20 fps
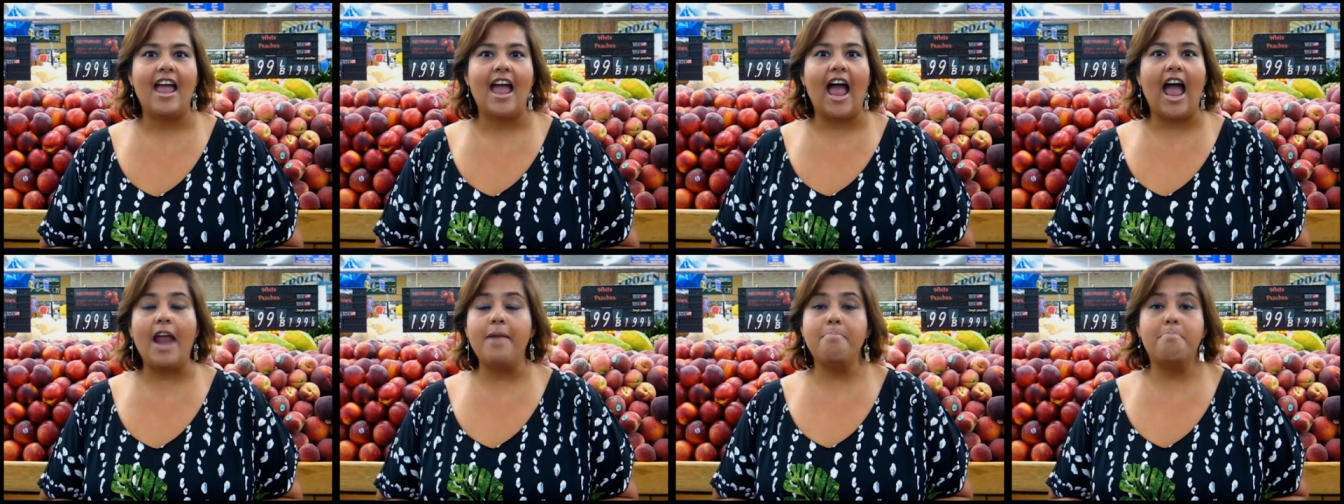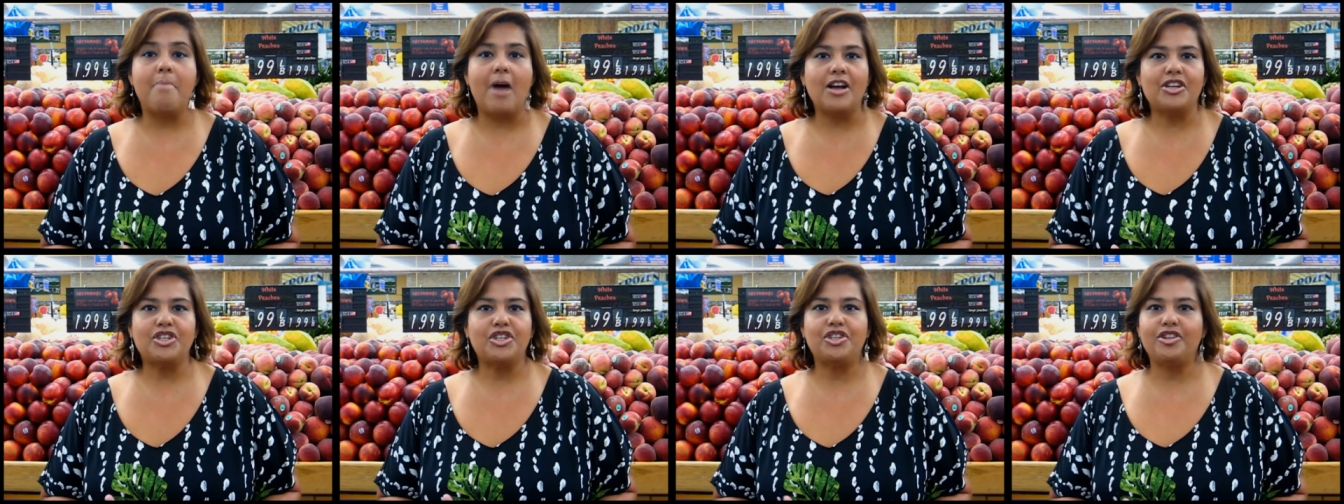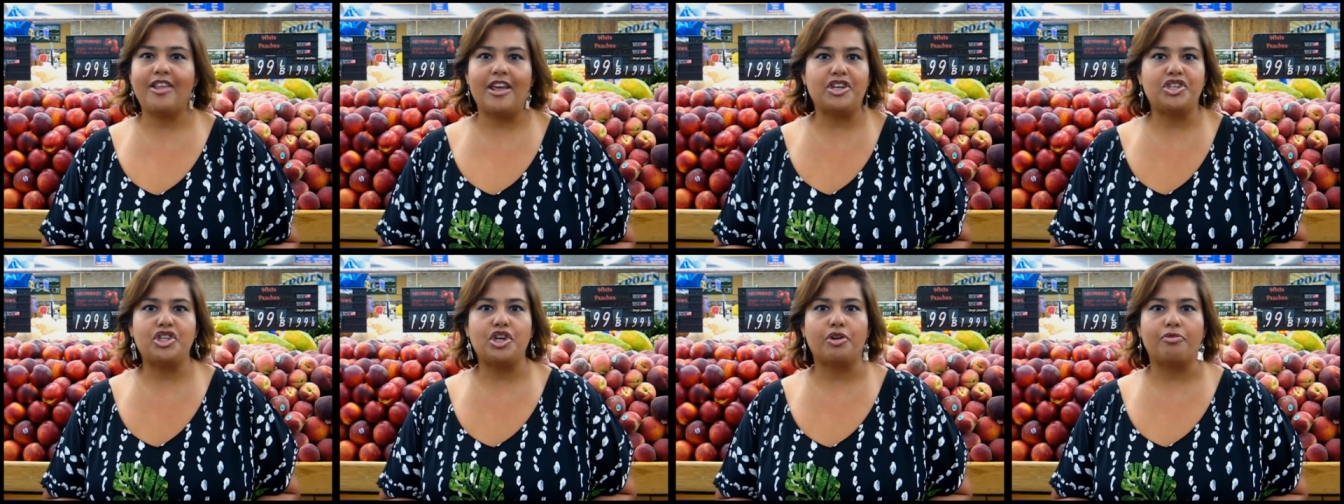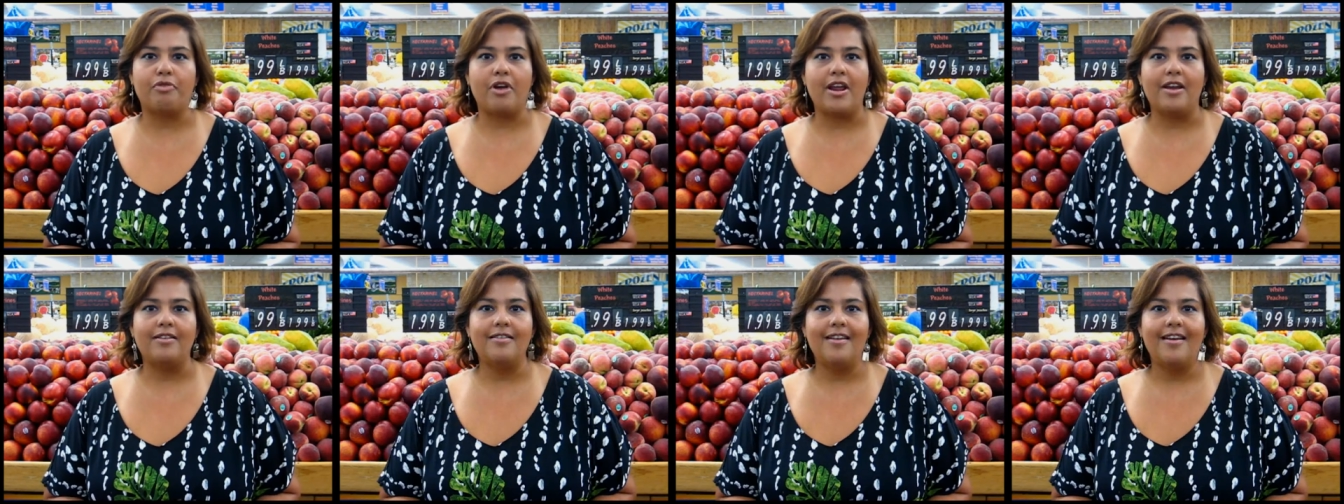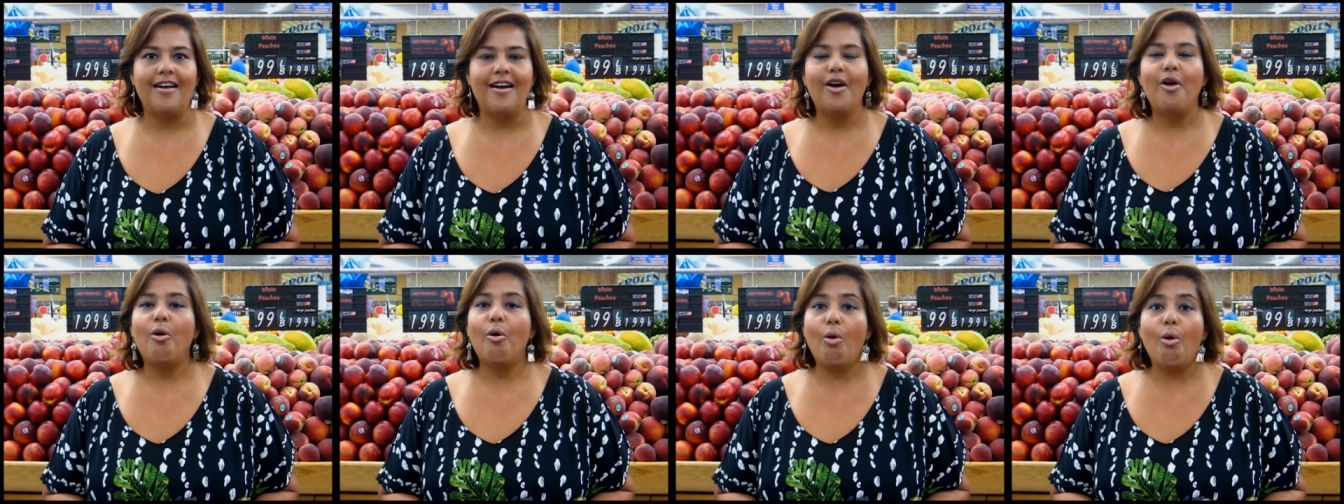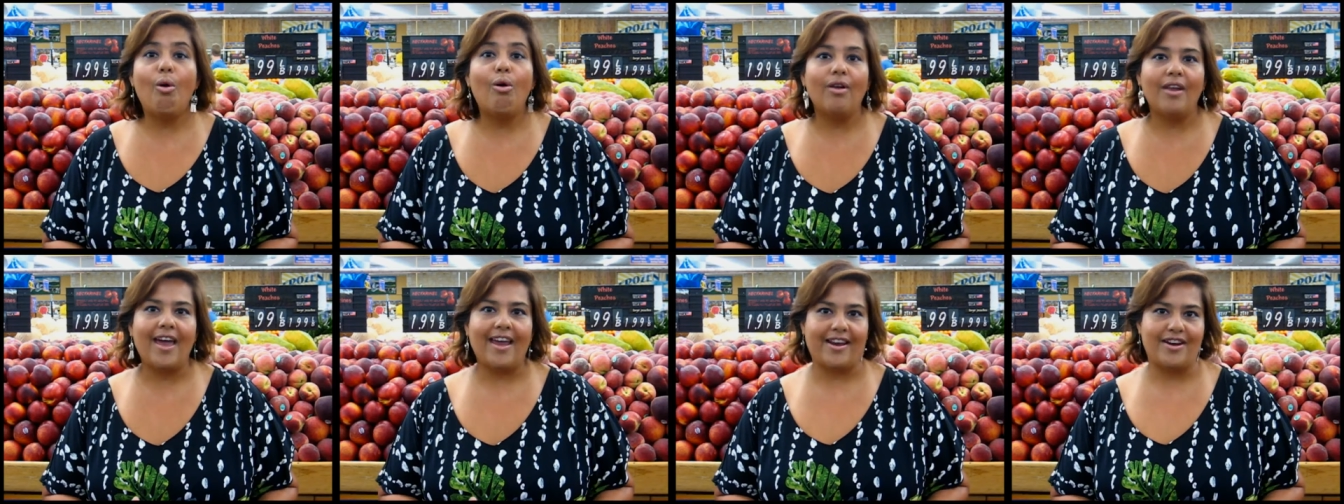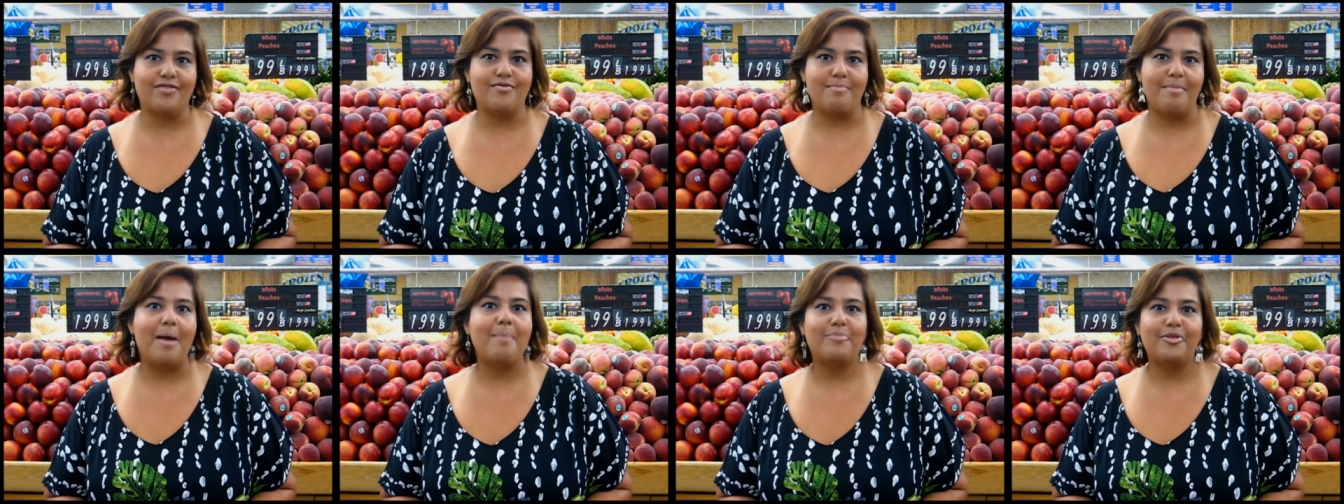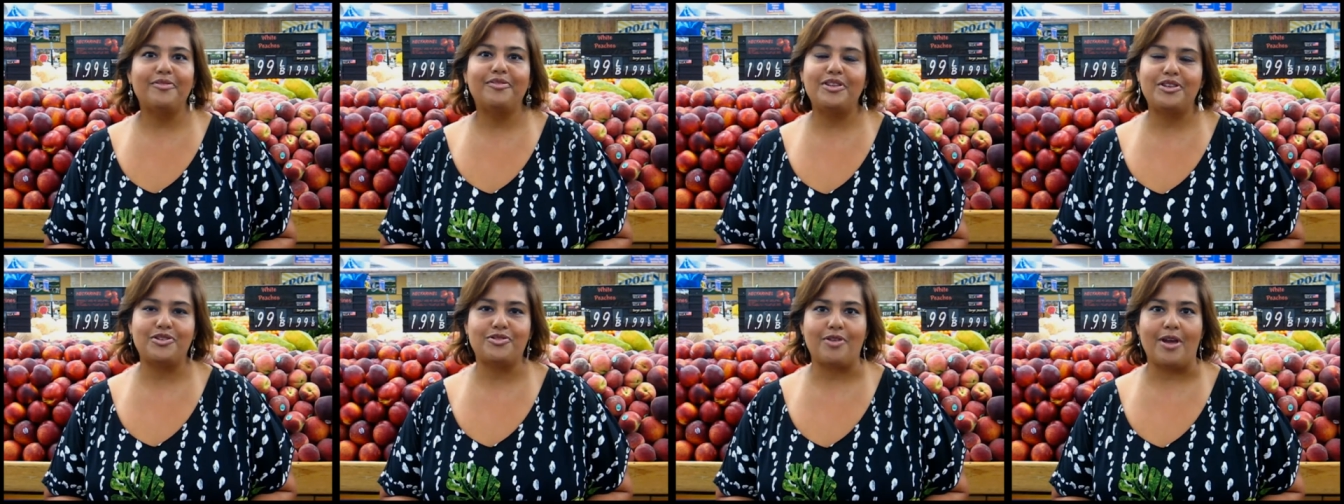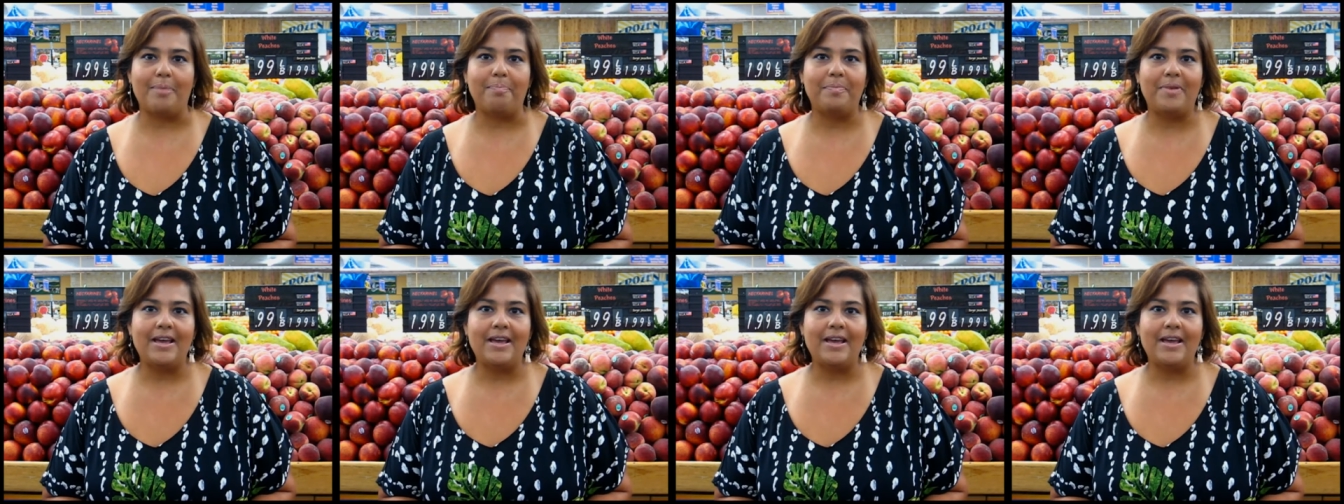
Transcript: and much to their chagrin, all I can remember of the trip